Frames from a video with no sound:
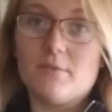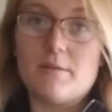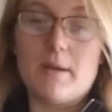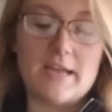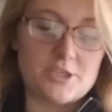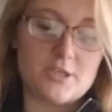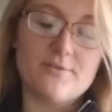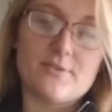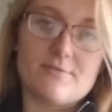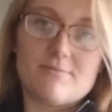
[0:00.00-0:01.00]
imagine if
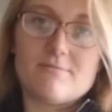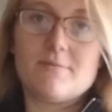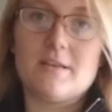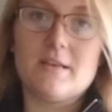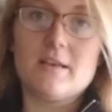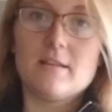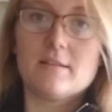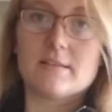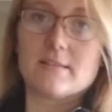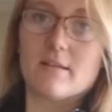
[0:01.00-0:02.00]

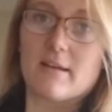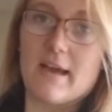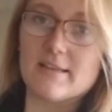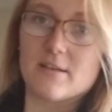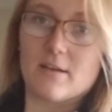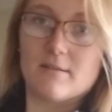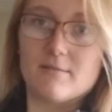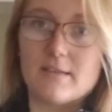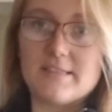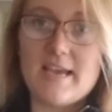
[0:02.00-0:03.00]
this little guy's on
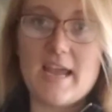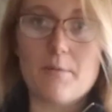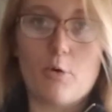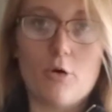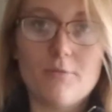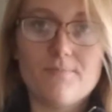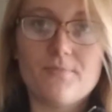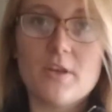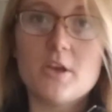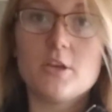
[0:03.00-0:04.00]
a table,
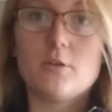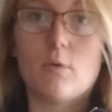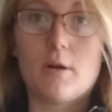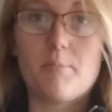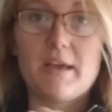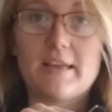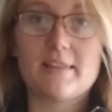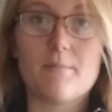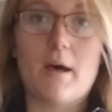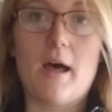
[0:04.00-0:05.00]
you want to pick
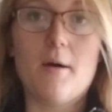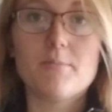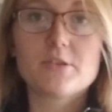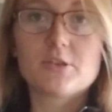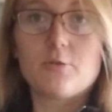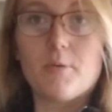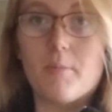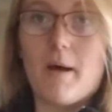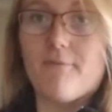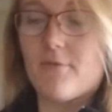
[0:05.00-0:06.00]
them up, scoop them
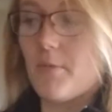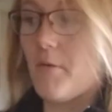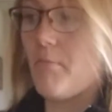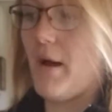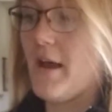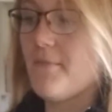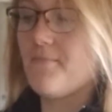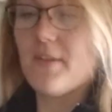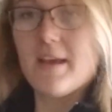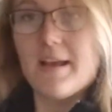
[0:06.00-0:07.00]
up from their
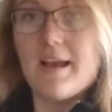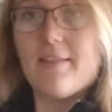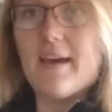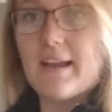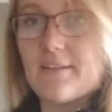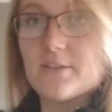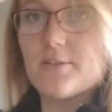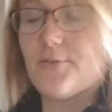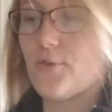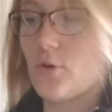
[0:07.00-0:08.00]
butt, and that gives you
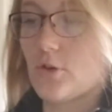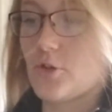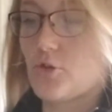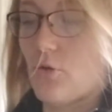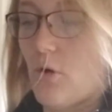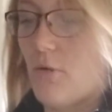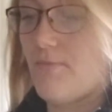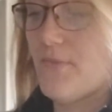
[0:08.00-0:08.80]
full control.